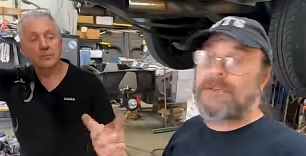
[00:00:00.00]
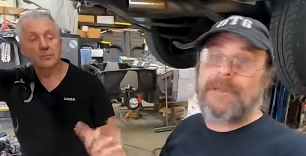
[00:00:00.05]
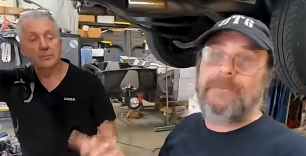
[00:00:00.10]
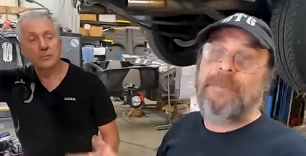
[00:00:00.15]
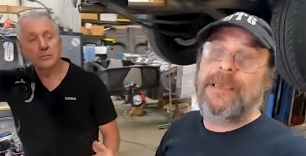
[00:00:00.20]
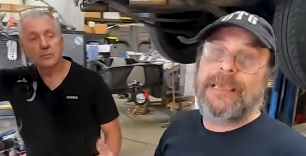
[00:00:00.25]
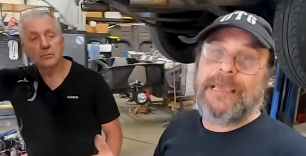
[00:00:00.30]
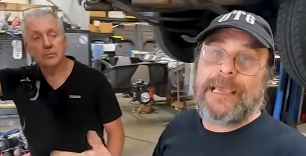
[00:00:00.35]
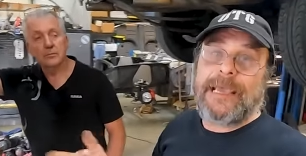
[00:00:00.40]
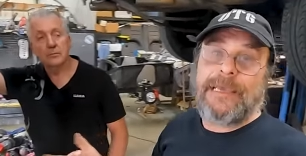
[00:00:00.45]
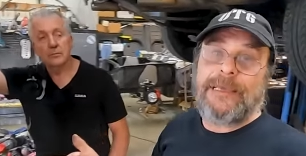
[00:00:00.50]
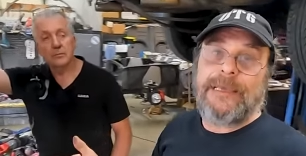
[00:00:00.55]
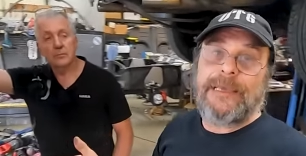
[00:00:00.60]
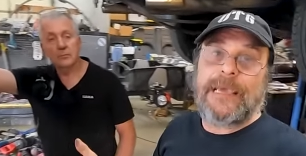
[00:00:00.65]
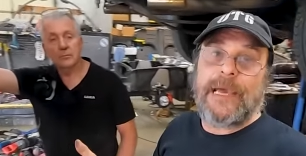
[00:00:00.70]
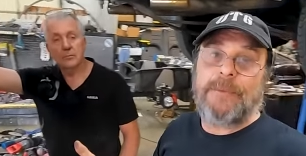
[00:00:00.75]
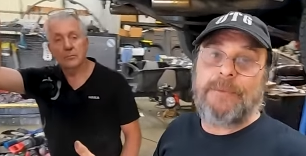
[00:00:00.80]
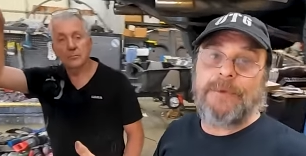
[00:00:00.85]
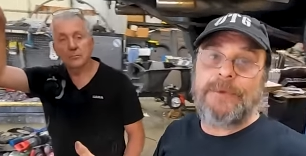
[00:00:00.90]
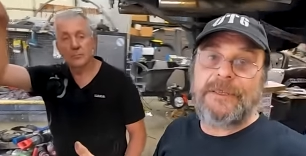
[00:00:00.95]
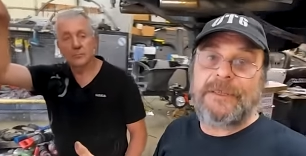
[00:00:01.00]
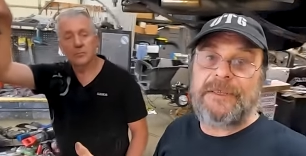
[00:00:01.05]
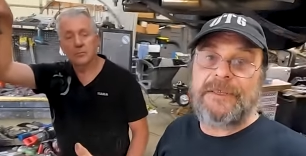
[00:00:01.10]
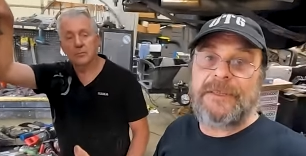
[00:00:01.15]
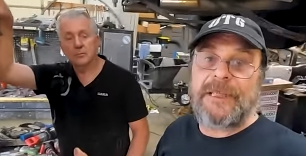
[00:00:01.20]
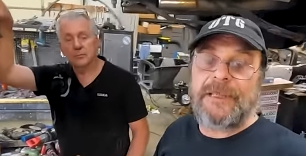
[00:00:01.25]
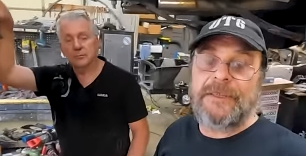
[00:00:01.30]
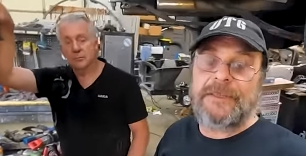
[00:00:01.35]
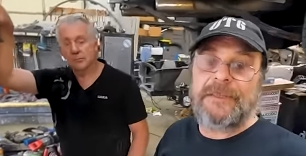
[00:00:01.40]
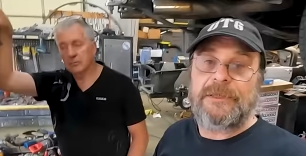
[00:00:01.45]
Speaker 1: was the big handicap with these
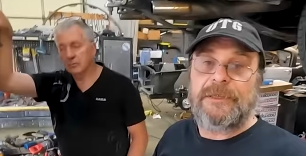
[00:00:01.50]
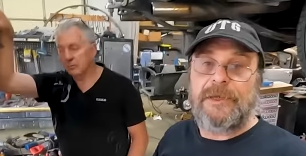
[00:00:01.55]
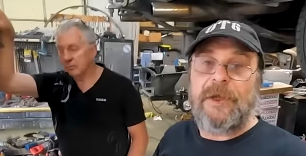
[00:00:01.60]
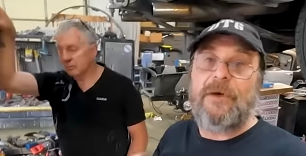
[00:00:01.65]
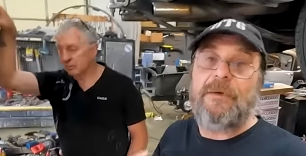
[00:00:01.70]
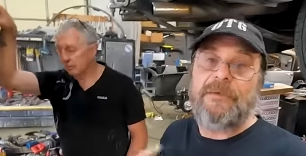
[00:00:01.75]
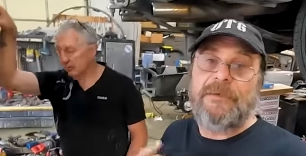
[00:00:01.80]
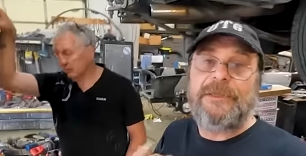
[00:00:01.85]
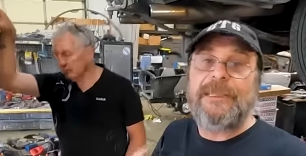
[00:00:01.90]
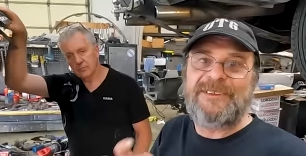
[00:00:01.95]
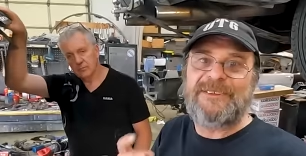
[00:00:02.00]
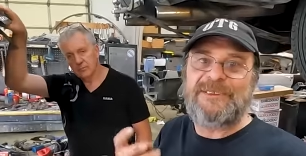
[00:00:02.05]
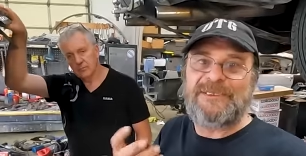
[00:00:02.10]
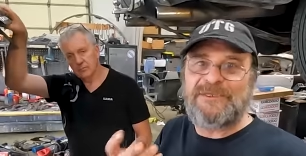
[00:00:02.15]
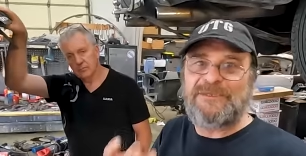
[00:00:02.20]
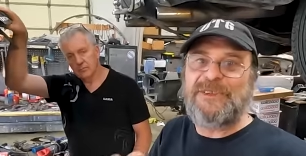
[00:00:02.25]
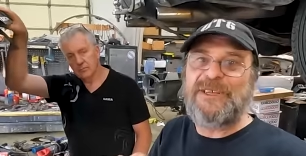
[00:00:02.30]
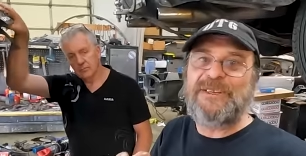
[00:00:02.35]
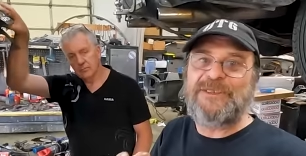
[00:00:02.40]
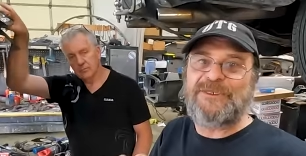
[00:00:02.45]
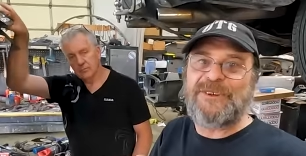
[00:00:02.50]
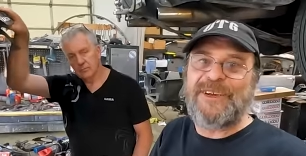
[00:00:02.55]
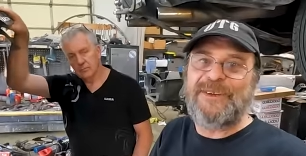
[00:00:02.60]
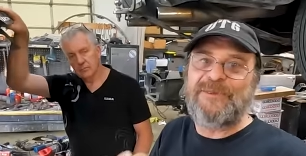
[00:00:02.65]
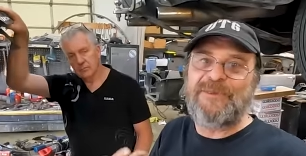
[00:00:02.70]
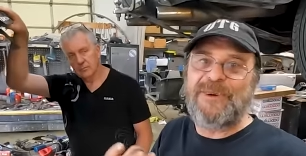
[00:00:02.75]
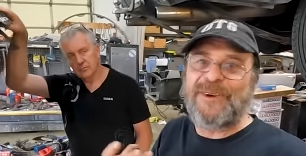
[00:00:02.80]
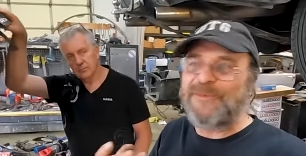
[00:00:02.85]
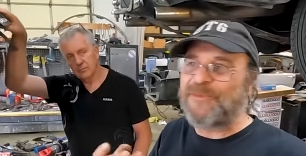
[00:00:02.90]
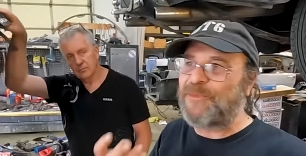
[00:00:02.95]
things. You know, the street cred,
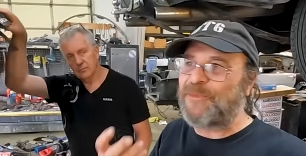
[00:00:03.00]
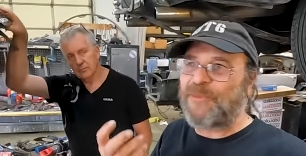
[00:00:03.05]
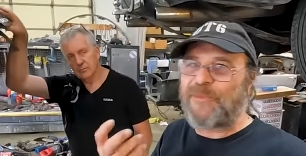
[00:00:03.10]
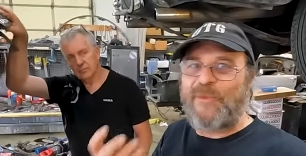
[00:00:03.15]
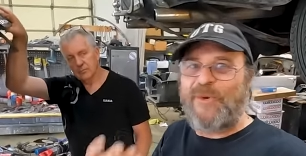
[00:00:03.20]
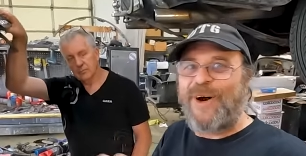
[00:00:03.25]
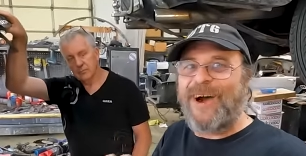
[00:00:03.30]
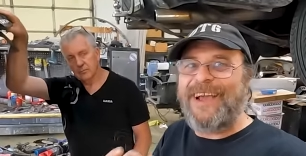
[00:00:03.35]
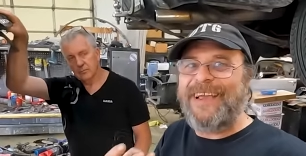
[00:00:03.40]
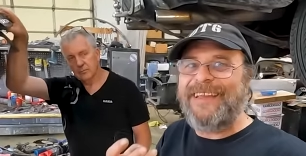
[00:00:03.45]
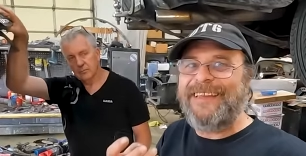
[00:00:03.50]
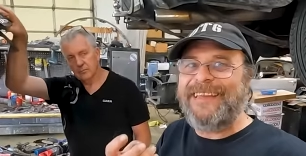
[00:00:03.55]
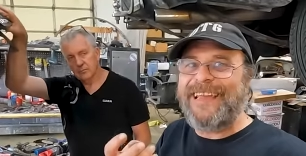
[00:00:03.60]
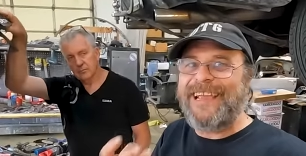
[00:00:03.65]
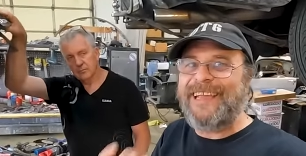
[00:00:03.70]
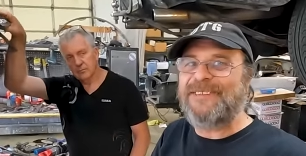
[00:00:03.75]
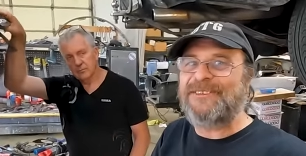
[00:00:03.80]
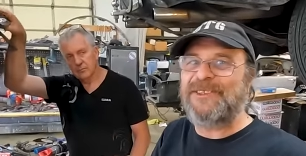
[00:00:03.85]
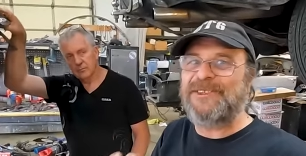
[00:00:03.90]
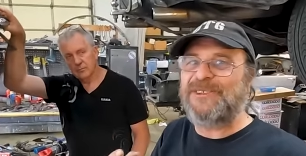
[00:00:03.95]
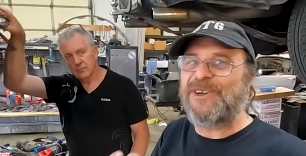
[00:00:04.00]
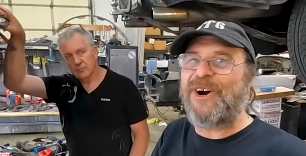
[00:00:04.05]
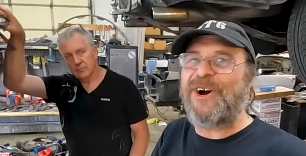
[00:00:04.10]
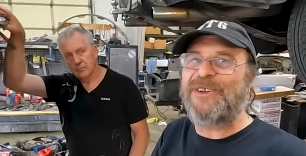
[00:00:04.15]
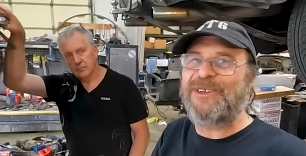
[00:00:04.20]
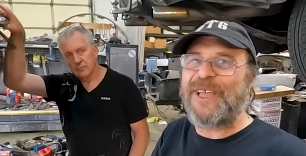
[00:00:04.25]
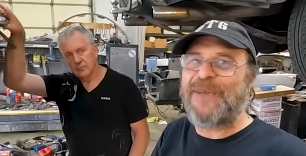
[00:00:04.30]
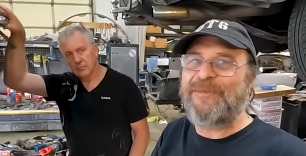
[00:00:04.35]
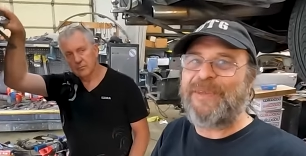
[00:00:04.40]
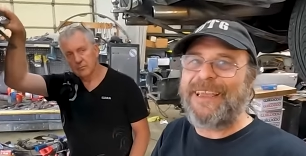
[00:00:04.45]
why they had such a hard
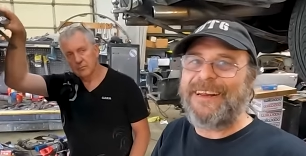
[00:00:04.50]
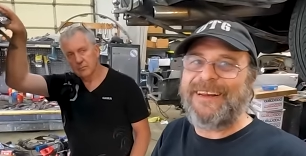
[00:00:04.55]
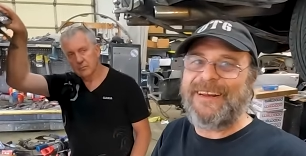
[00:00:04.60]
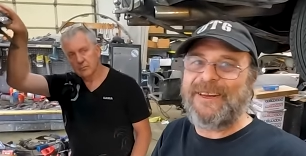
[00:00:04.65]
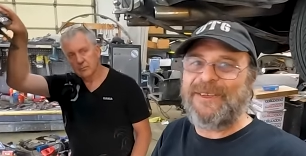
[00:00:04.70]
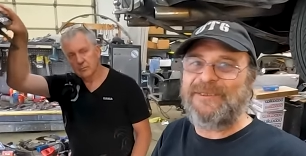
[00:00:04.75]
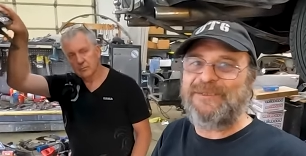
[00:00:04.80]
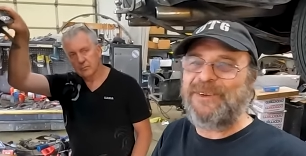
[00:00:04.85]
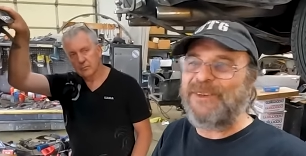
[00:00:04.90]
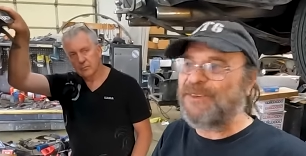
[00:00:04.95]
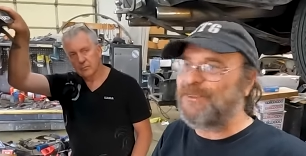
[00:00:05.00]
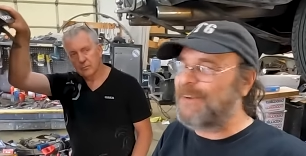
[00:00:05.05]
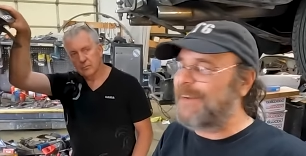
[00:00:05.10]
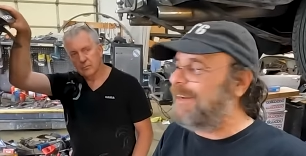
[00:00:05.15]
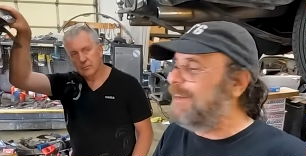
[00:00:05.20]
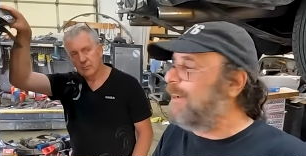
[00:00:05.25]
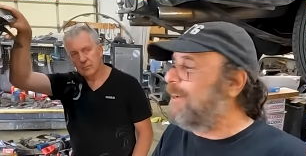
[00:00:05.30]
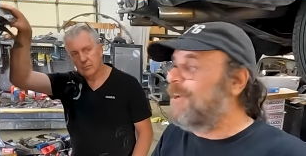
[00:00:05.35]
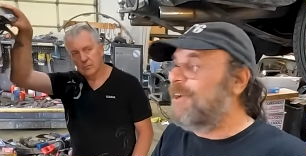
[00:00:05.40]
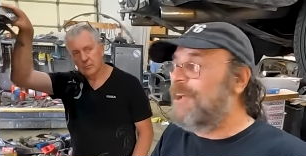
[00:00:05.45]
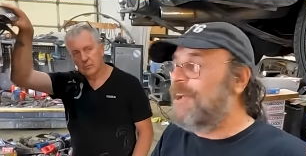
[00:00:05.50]
time getting any street cred,